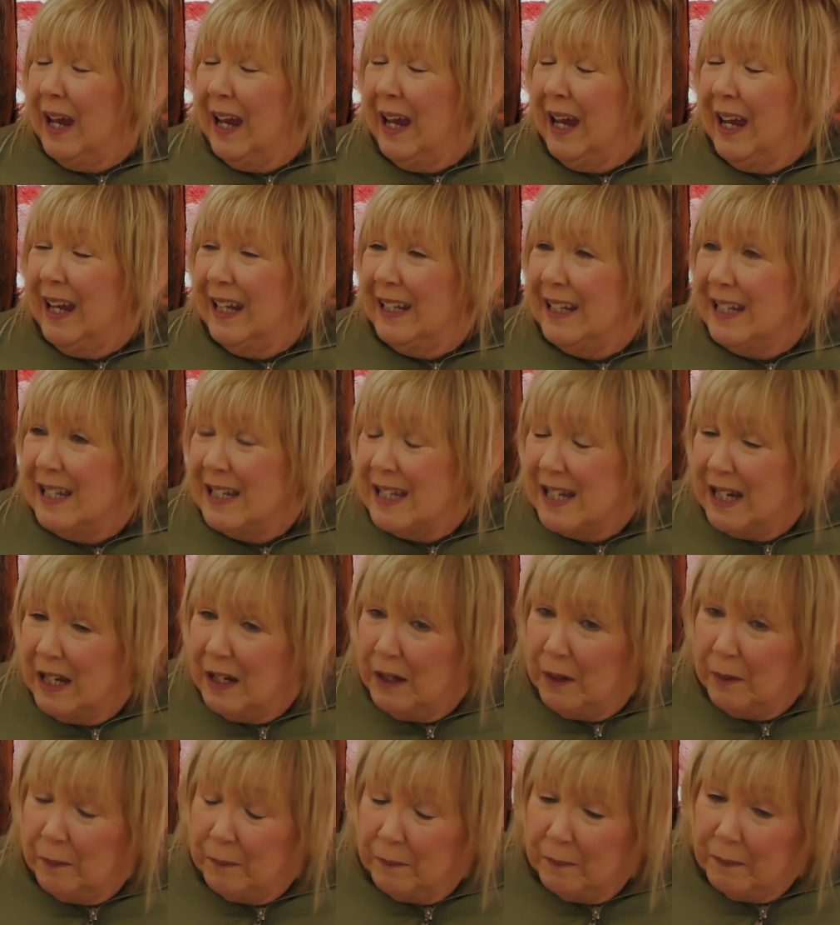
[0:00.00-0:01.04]
And you
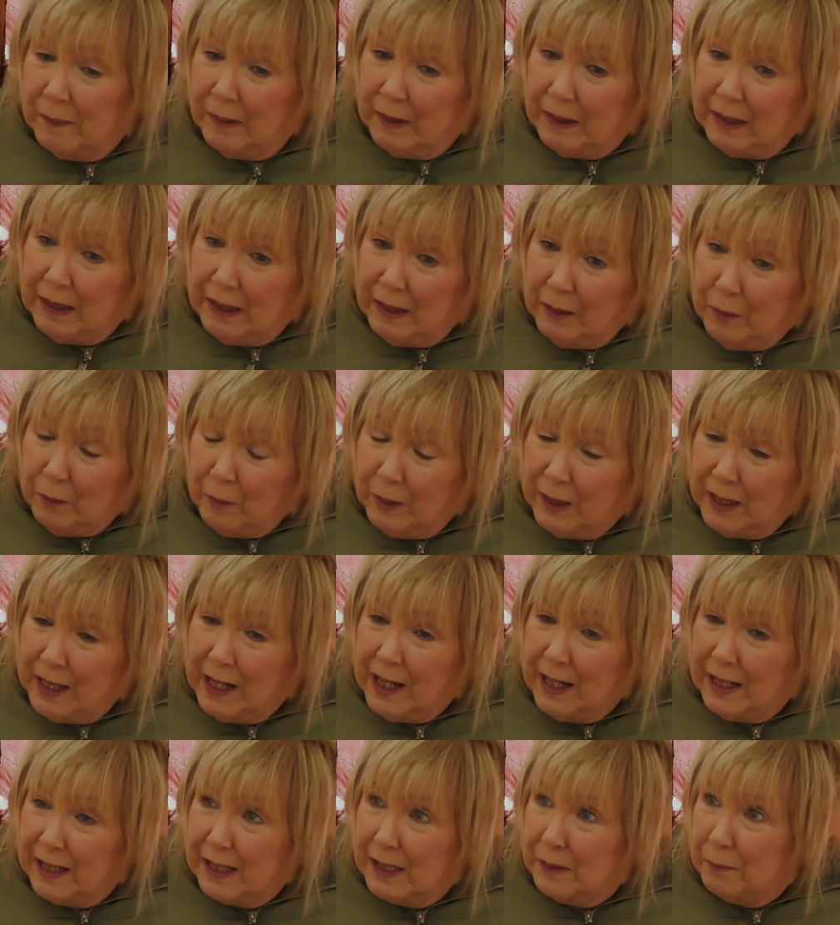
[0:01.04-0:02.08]
know, what do
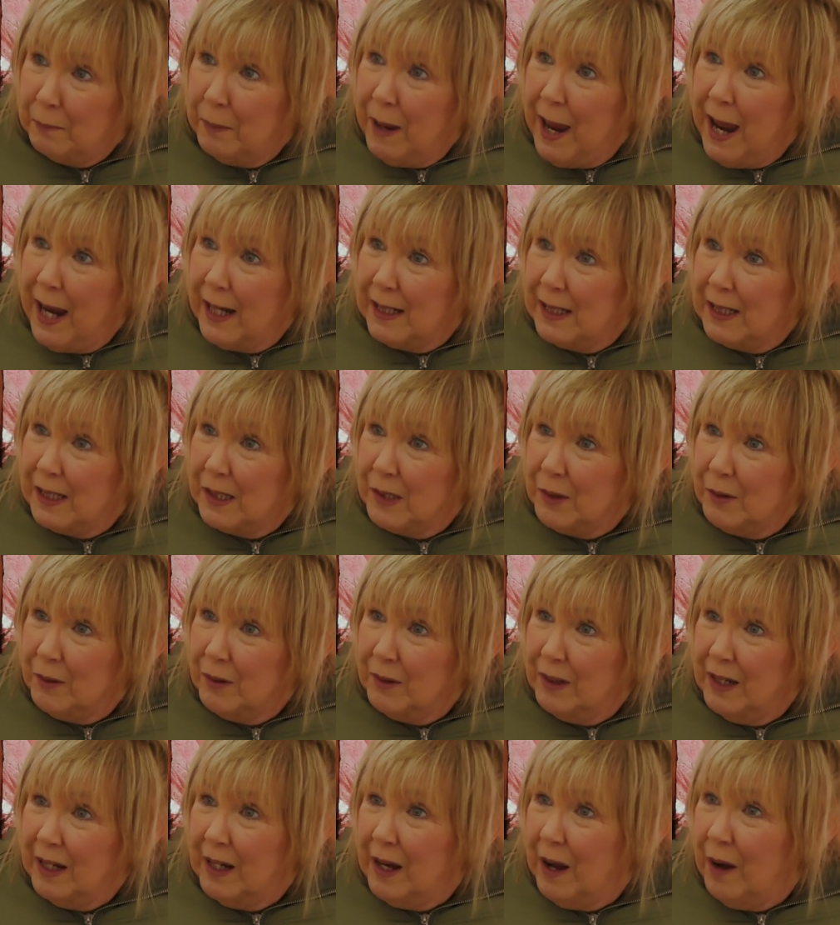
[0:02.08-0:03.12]
you expect?
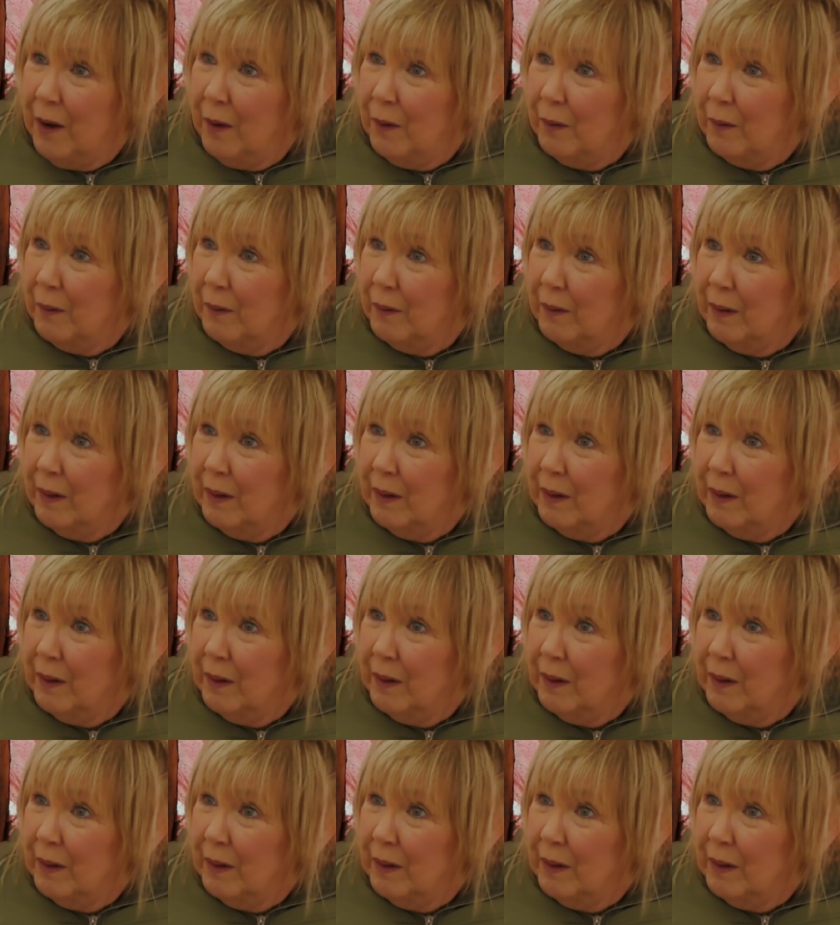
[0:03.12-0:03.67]
Soon, you know,